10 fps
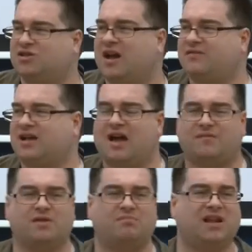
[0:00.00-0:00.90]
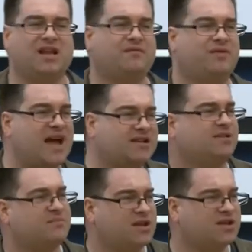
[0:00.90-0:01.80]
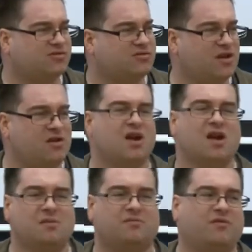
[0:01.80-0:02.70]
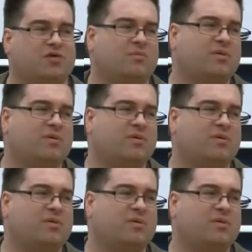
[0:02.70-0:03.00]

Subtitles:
You have to have the belief that something is true before you're